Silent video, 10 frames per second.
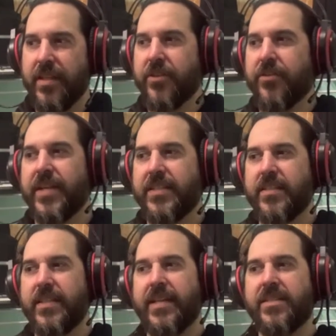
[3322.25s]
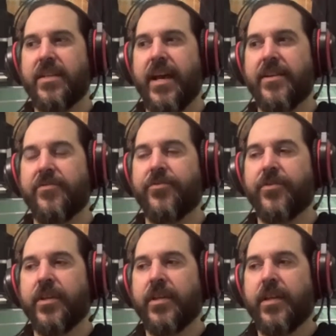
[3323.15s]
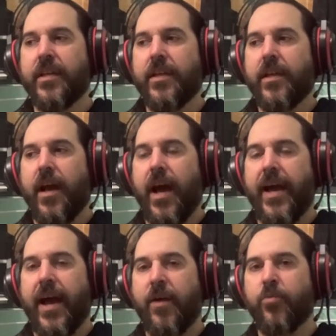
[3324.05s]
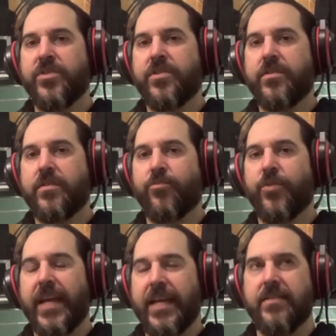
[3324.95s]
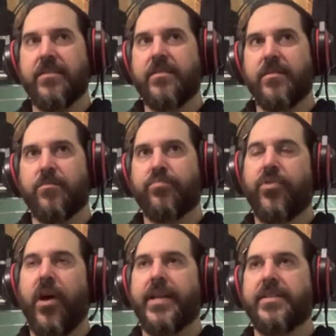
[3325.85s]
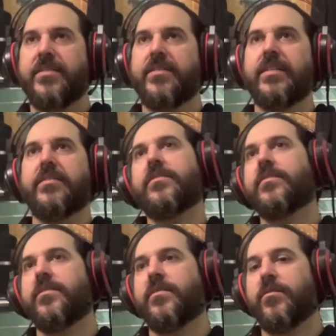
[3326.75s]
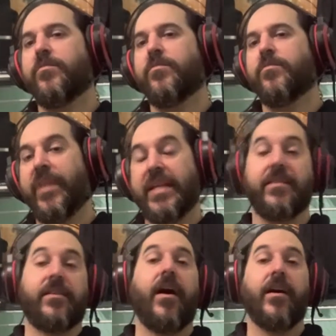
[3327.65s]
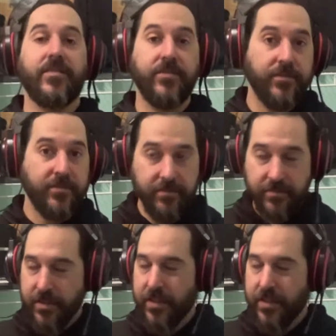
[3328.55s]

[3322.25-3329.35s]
You know, that's kind of. I was raised Protestant, Pentecostal.